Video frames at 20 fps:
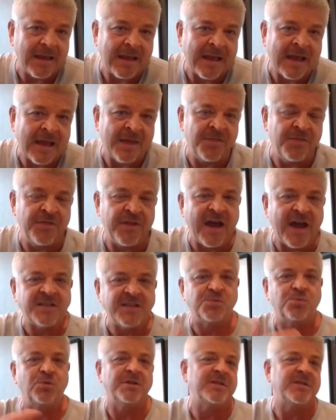And
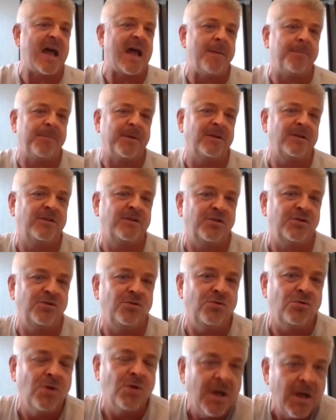that's what's happened
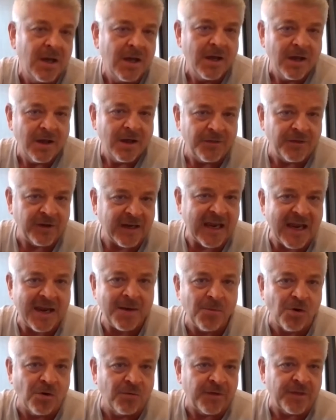to the
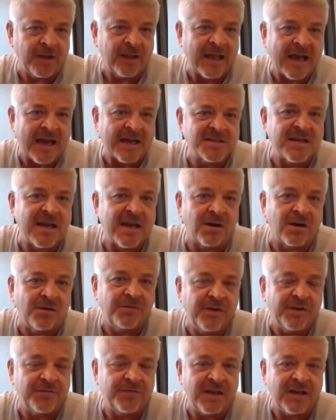game over the last 10 or
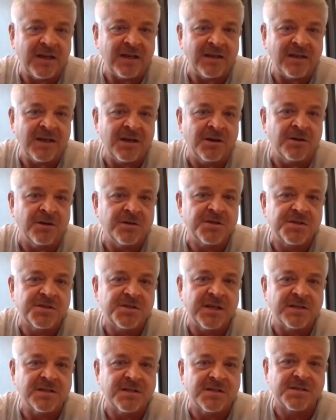15 years
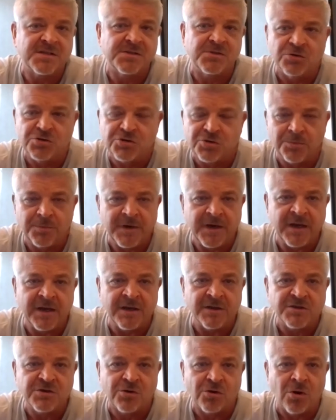since social
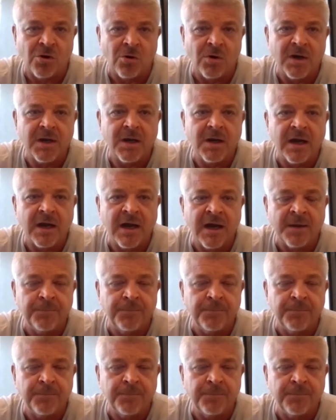media has grown.